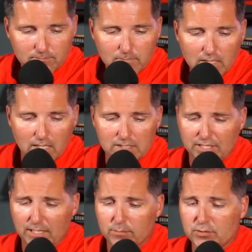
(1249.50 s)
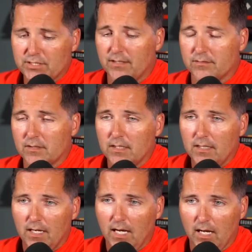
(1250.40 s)
Uh, Shane Buechele
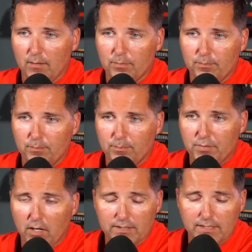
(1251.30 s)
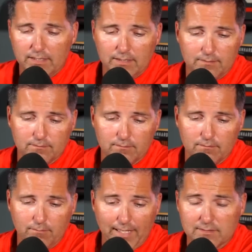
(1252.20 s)
uh, thought he
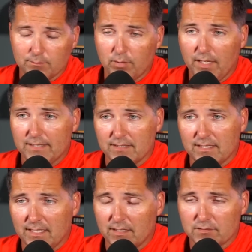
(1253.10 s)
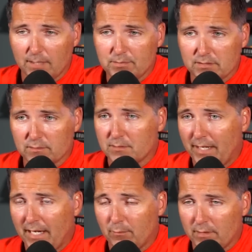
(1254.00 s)
made some plays. I think the interception was a
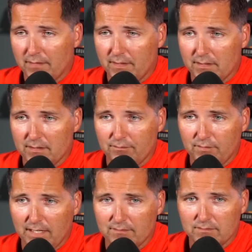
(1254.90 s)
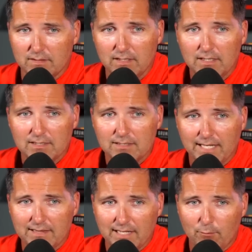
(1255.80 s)
bad one. I think if he had to
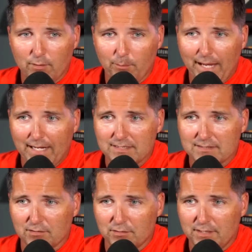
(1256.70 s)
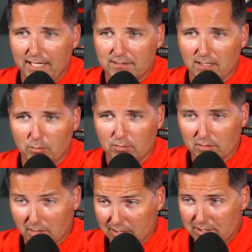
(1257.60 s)
take that one back, he's going to learn you can't double
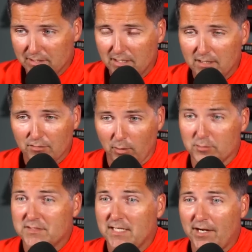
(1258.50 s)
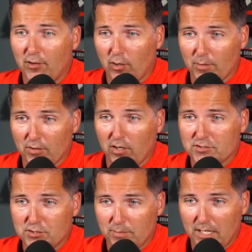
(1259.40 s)
clutch, throw sidearm across
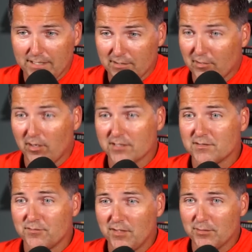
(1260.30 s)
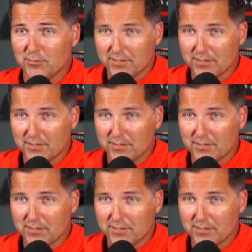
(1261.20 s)
your body, across the field